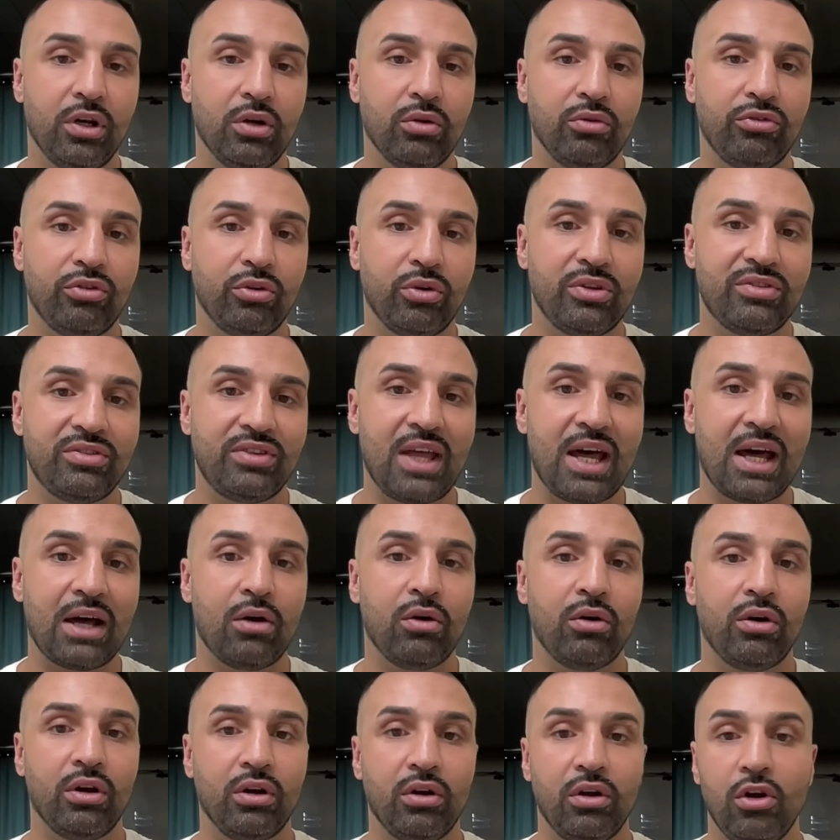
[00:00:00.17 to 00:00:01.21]
know, so it's not
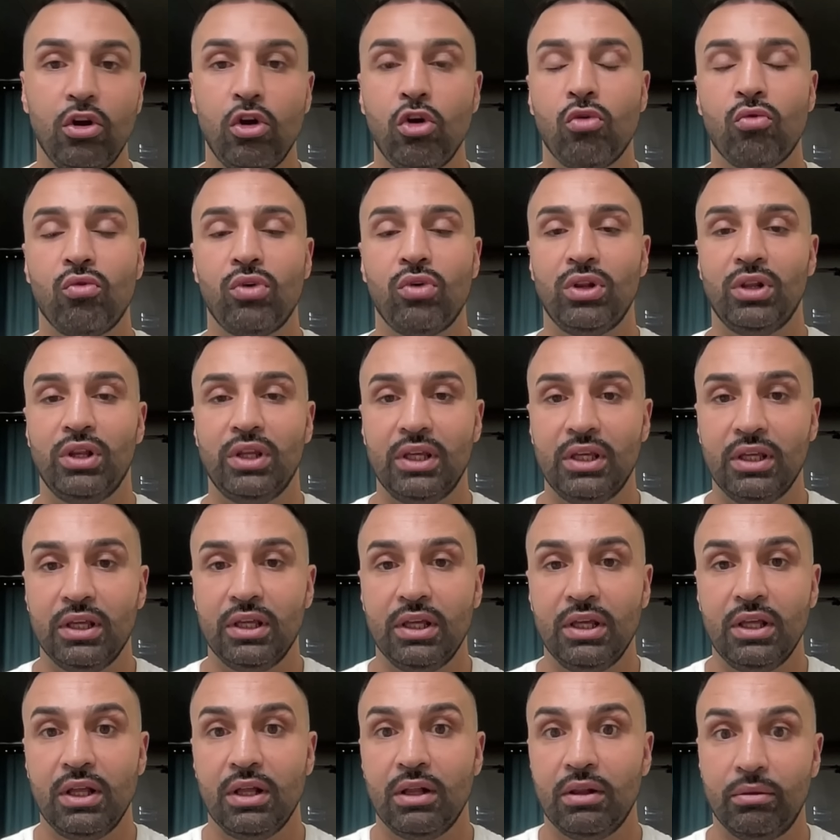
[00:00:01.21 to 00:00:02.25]
going to really
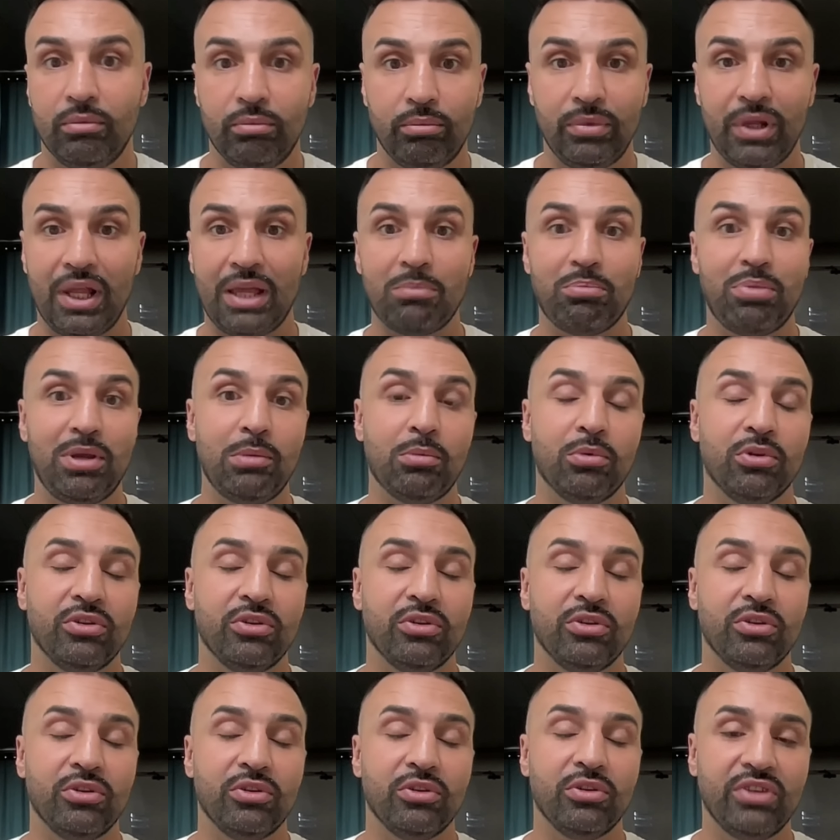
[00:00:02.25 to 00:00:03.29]
light
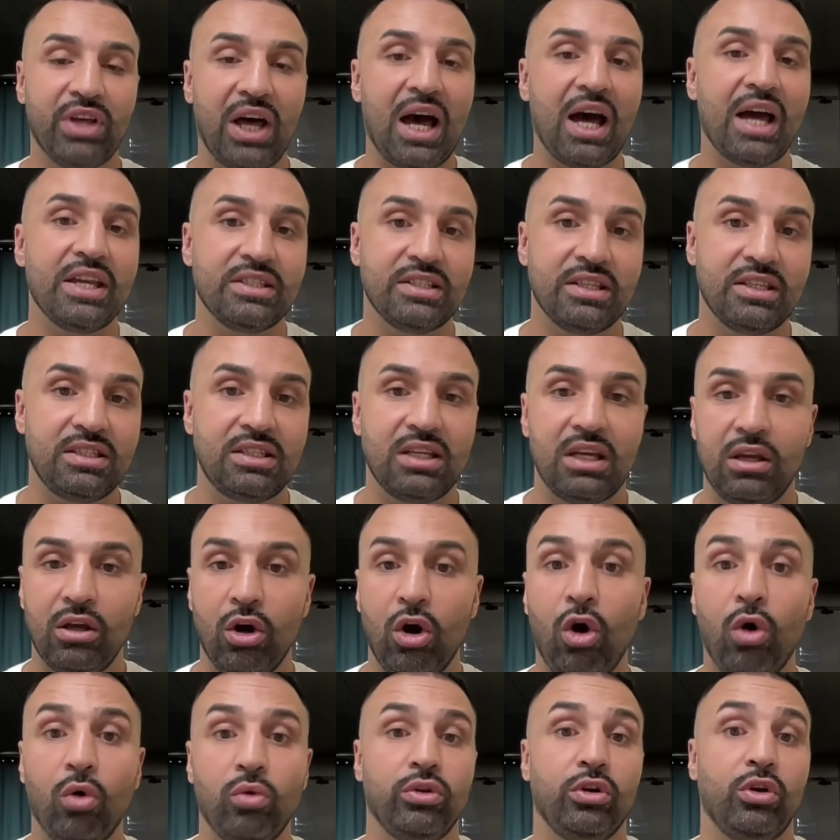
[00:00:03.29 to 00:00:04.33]
people's eyes and say,
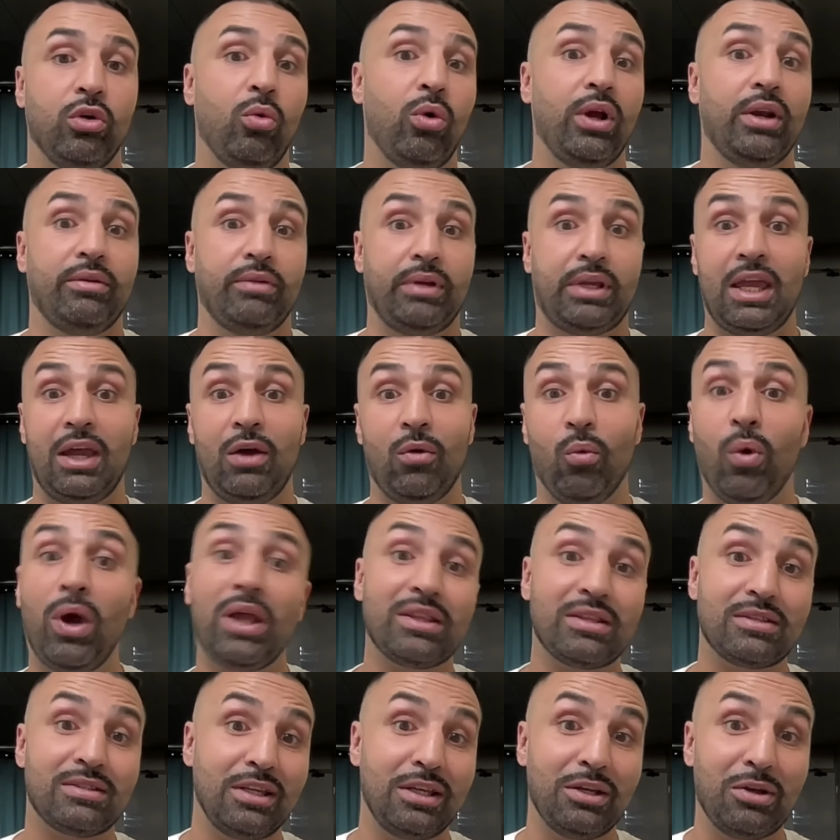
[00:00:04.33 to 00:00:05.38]
oh, you know what, I can't wait to
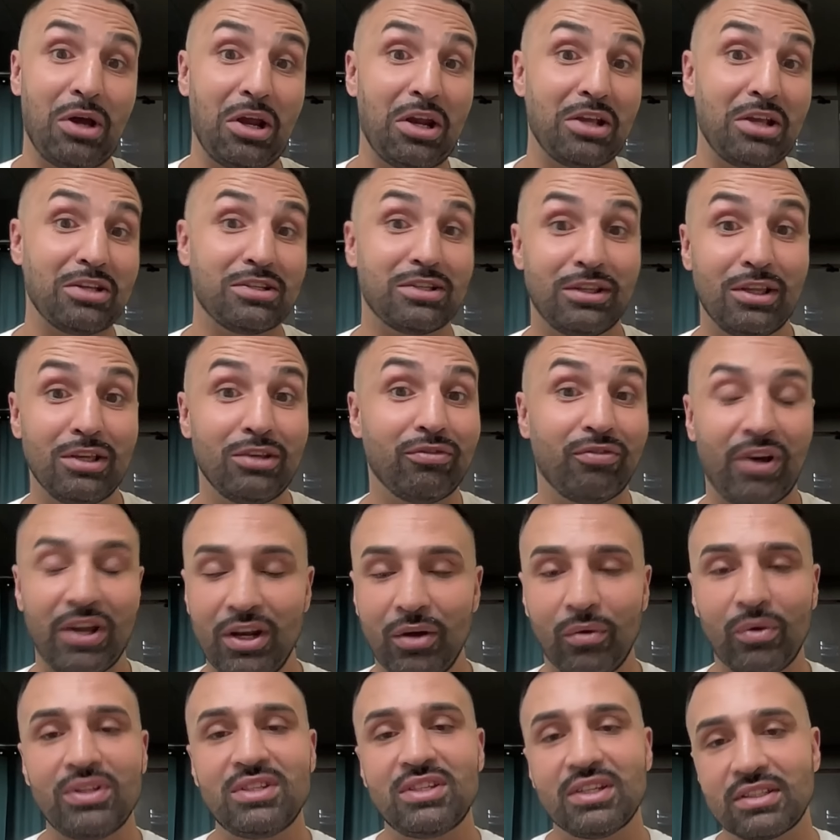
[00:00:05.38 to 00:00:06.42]
see Ennis in this fight.
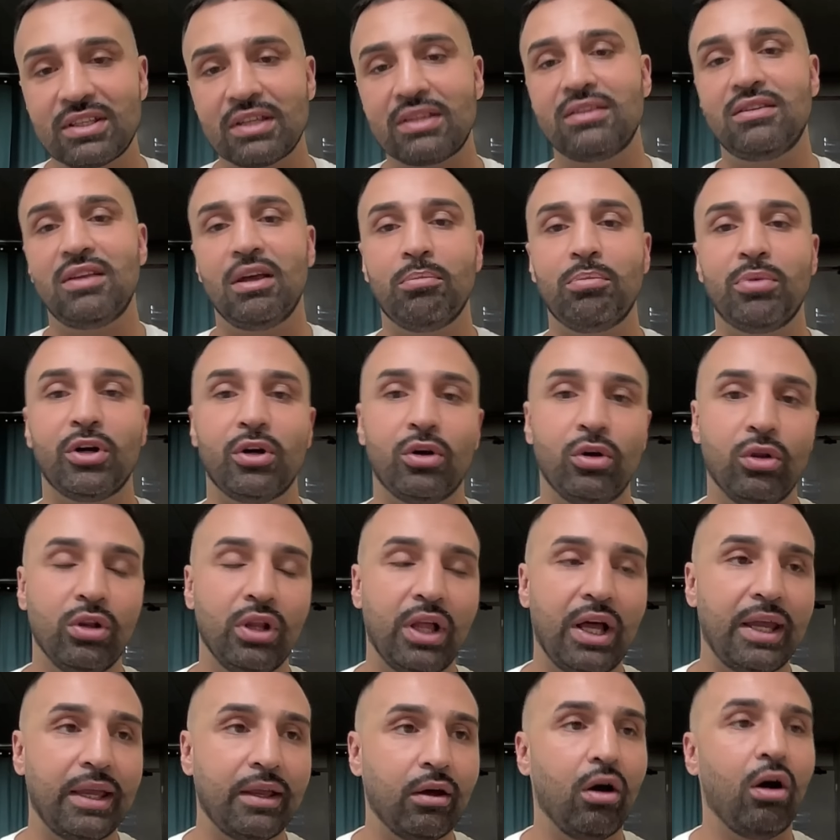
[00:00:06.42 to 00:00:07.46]
No, it's just a typical
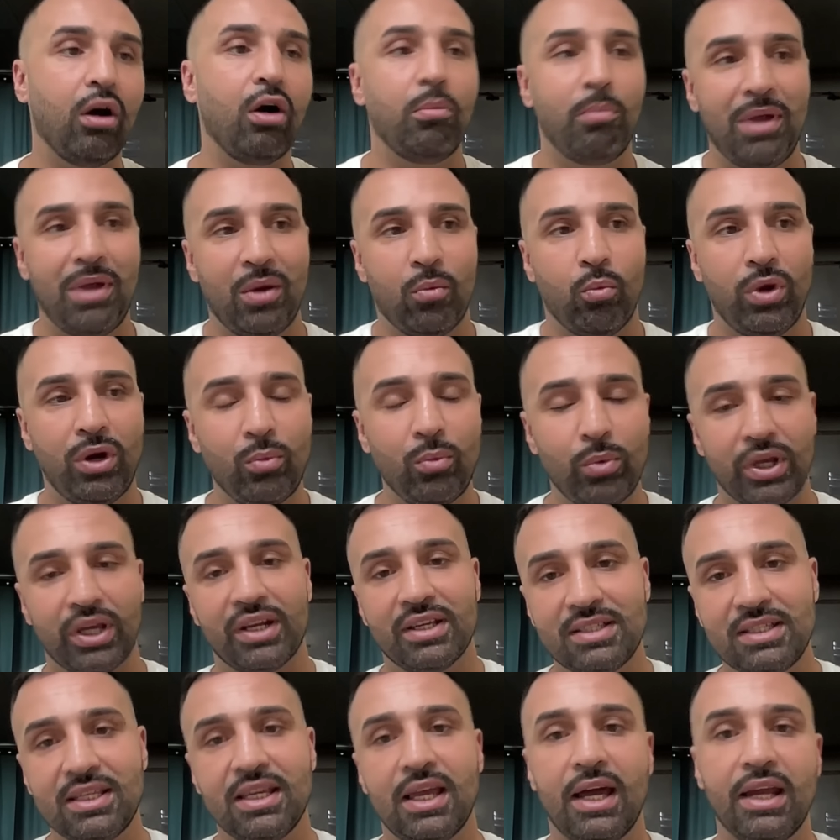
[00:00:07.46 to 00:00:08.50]
like, oh man, when are we going
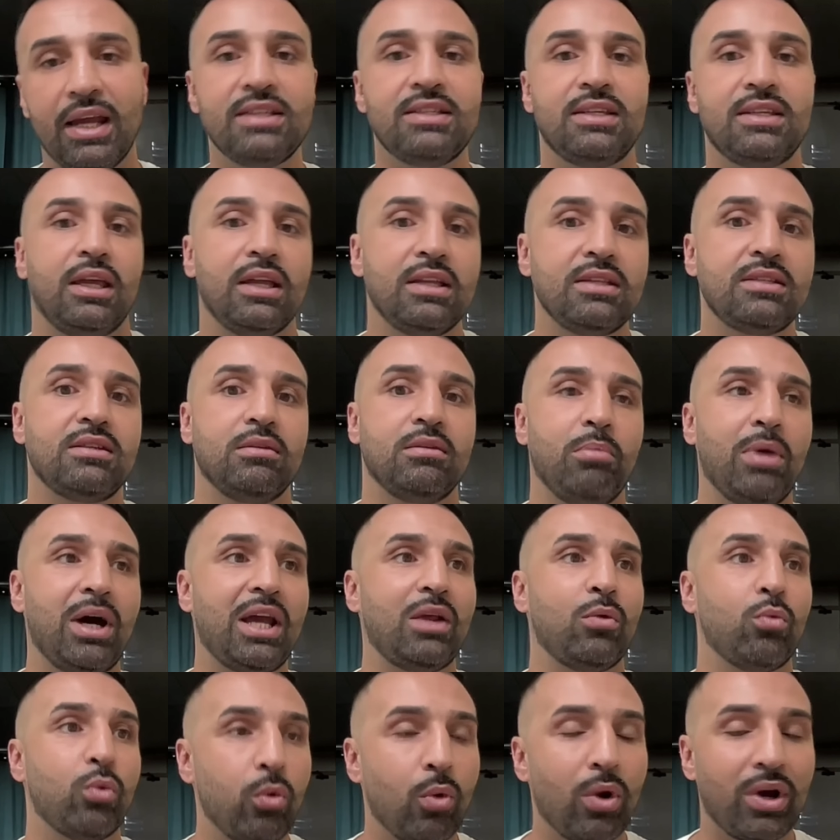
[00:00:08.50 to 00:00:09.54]
to see Ennis against
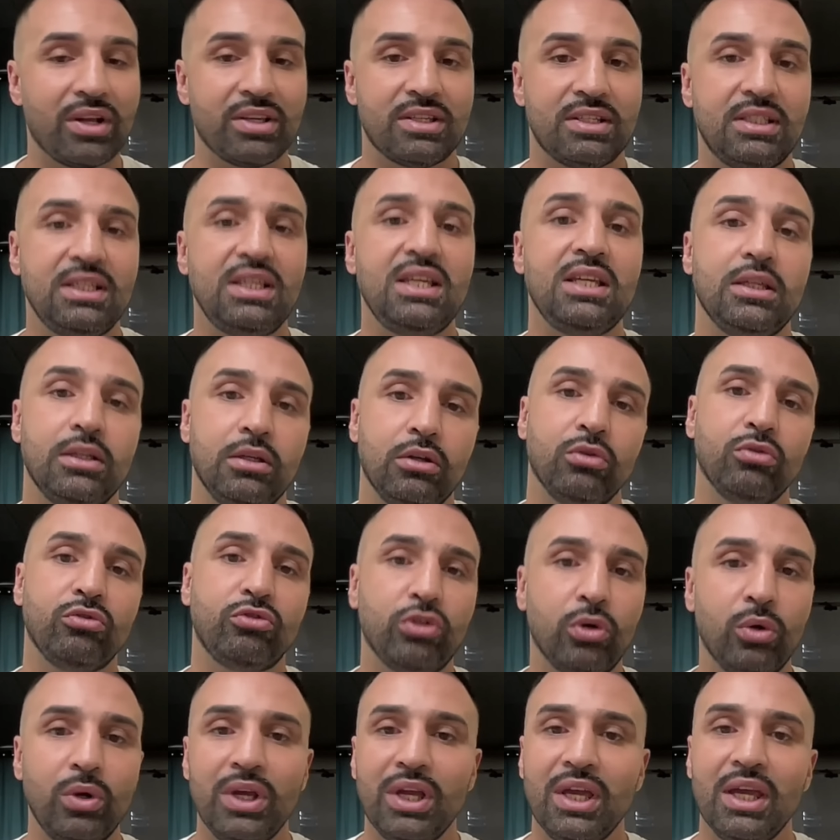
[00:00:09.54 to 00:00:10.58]
somebody we want to see, you know?
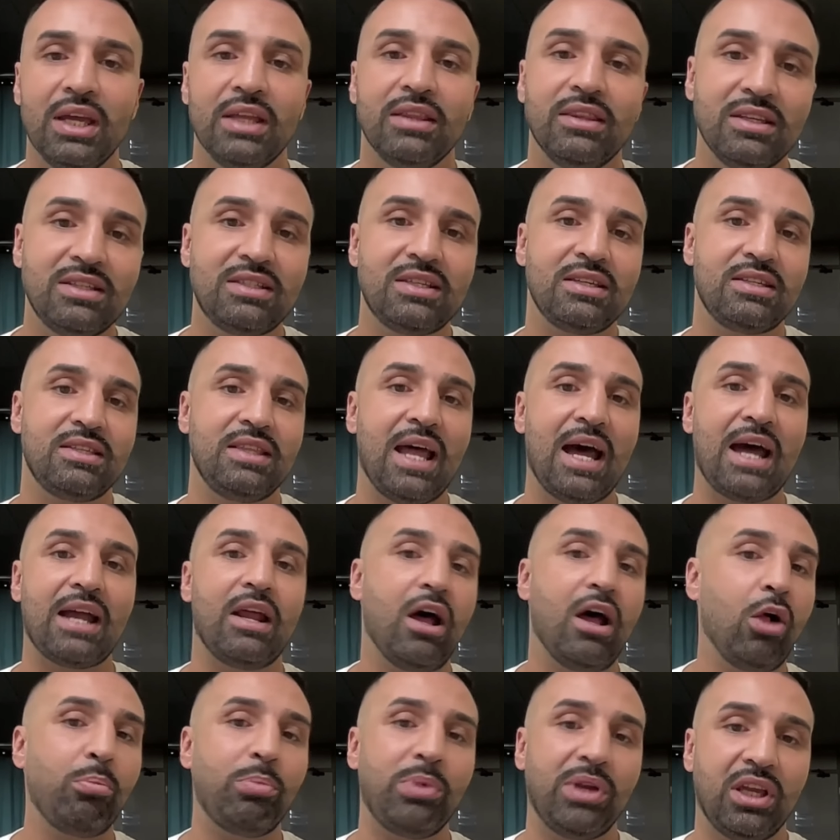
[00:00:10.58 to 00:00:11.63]
So this is not
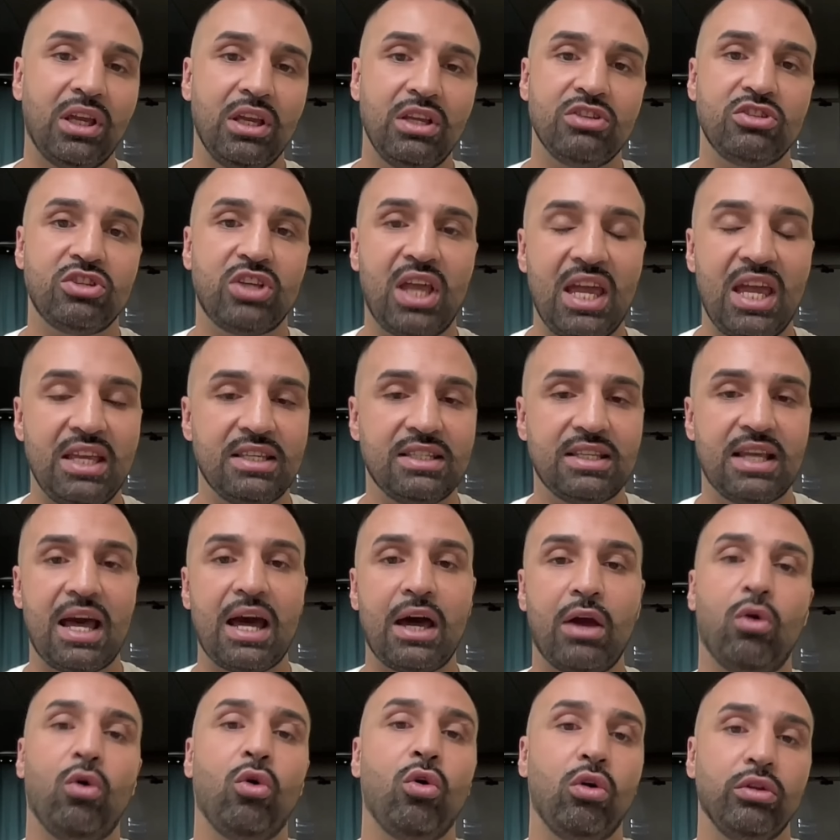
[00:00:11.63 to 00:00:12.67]
helping his case
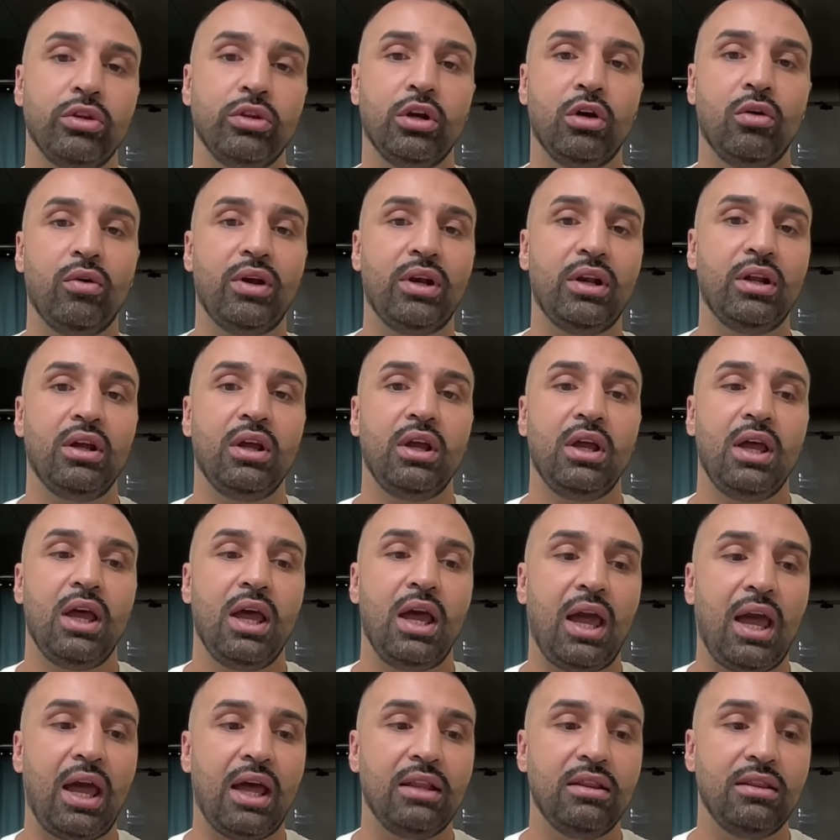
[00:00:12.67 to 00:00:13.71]
at all, you know,
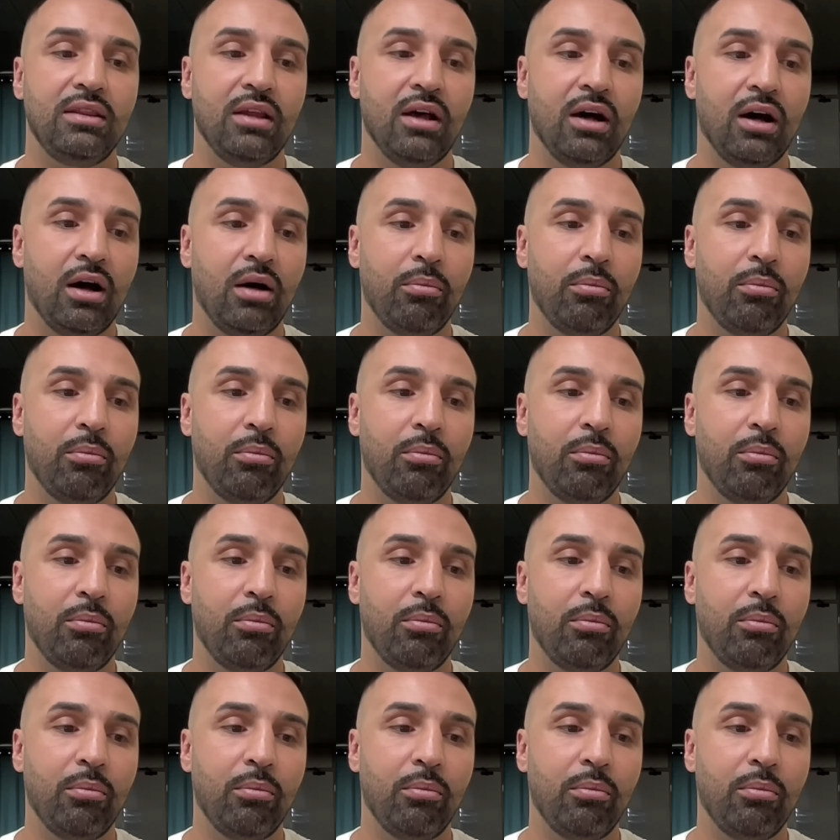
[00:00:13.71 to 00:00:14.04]
and